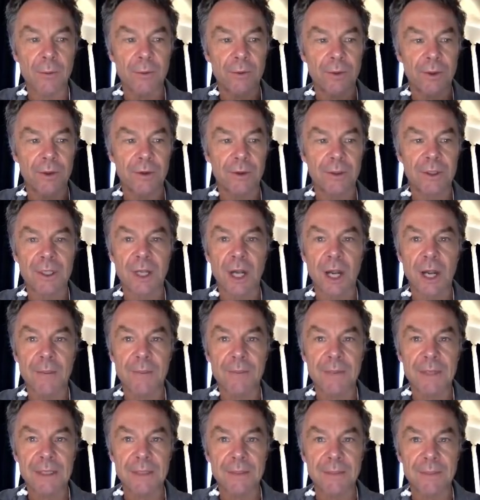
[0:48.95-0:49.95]
The
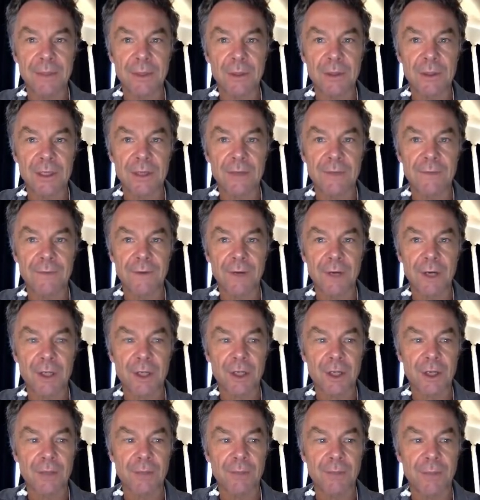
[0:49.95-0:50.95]
type is a built-in
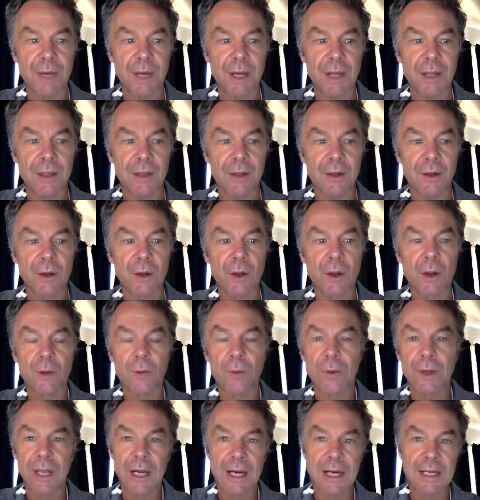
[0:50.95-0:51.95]
function in Python.
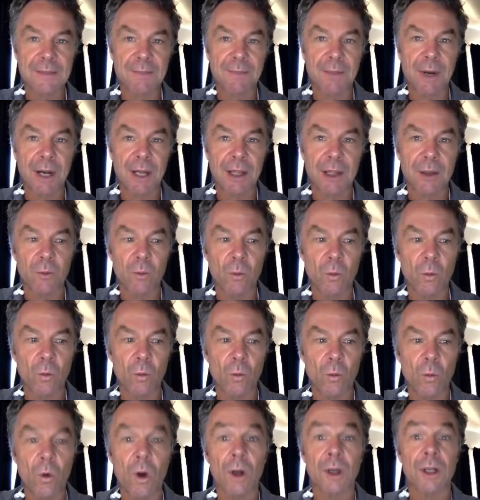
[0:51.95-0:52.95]
We can ask
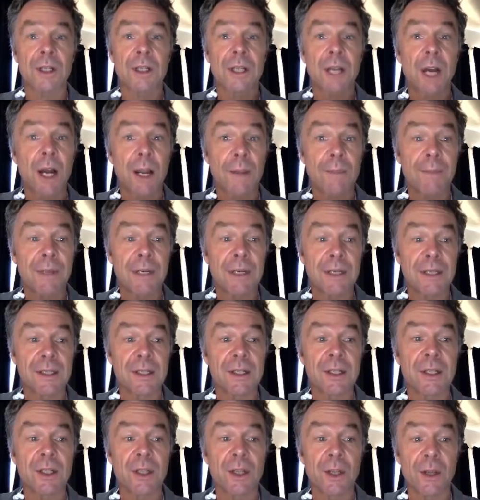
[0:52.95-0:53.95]
Python what type it has
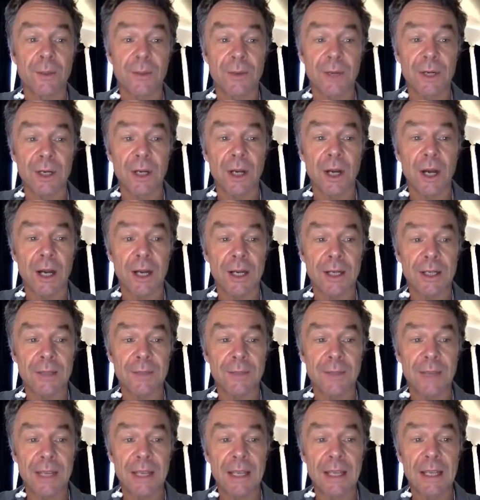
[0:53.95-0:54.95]
determined I
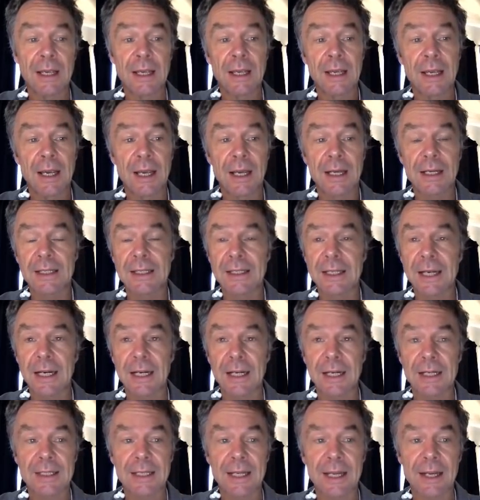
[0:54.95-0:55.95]
to be, and it's
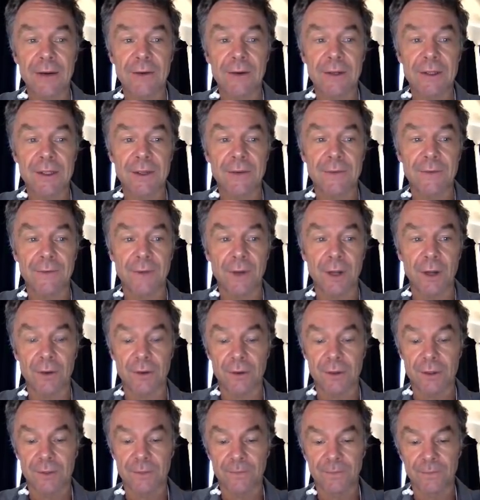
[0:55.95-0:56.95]
telling us here it's a
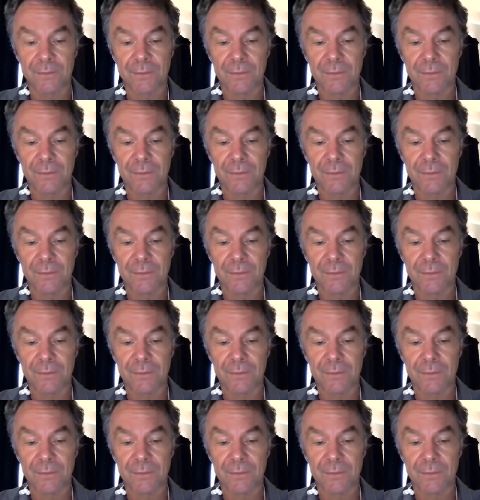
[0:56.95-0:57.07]
float.